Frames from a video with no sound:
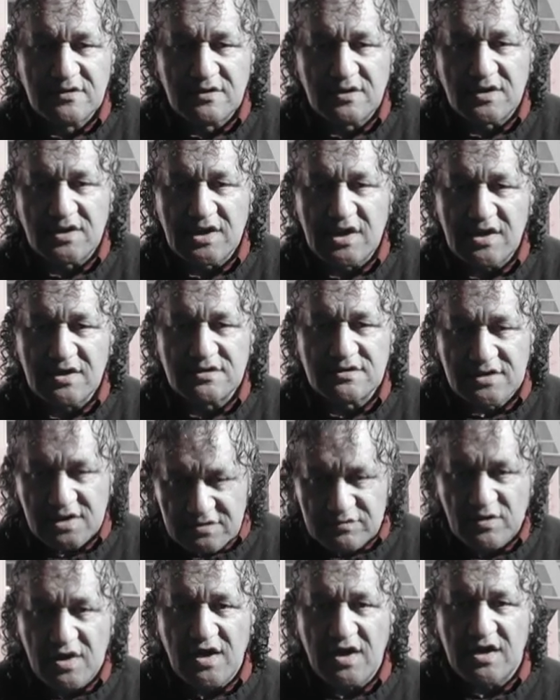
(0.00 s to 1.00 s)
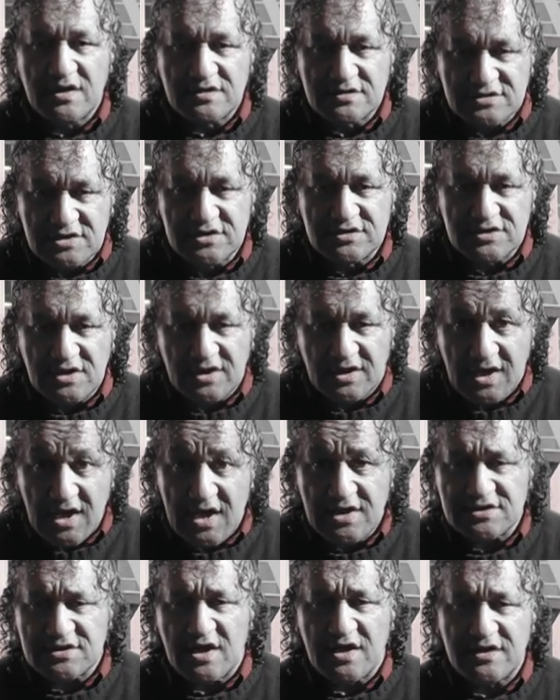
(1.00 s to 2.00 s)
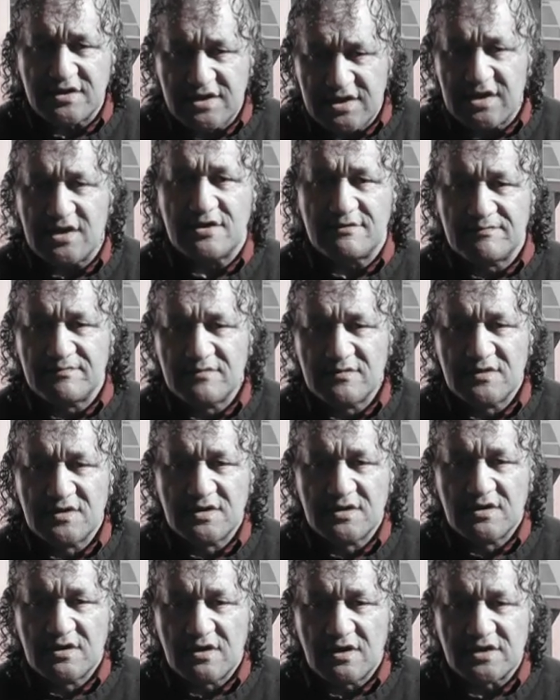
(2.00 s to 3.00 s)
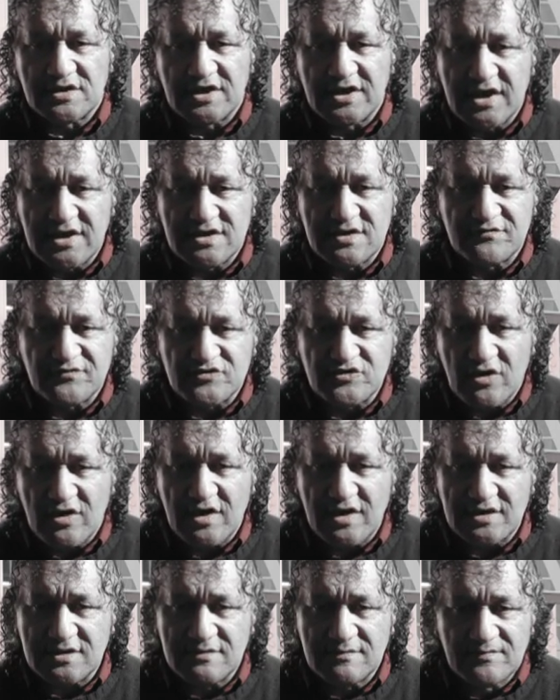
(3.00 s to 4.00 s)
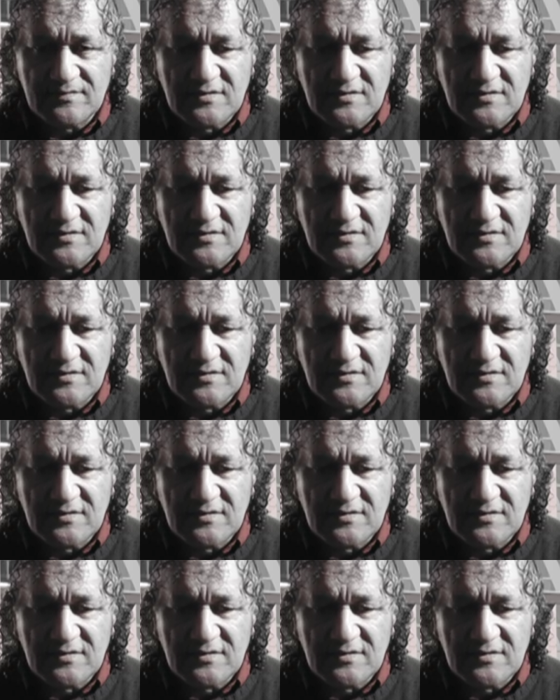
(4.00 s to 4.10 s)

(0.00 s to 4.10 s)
Okay, that's why she's a Ngātai here on the native side,